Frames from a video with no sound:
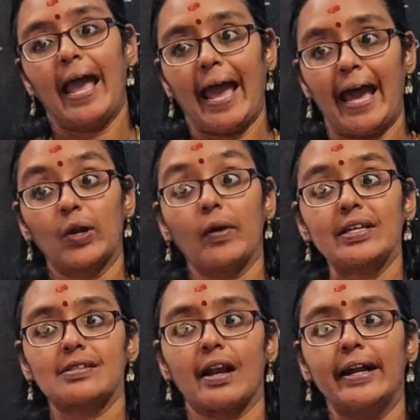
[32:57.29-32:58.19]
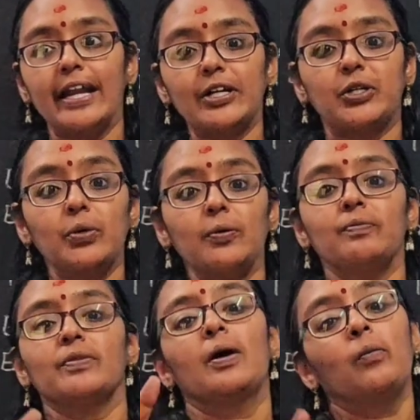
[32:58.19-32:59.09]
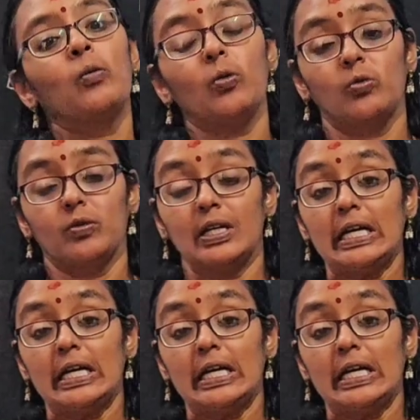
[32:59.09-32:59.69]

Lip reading: Arrow is ready to move.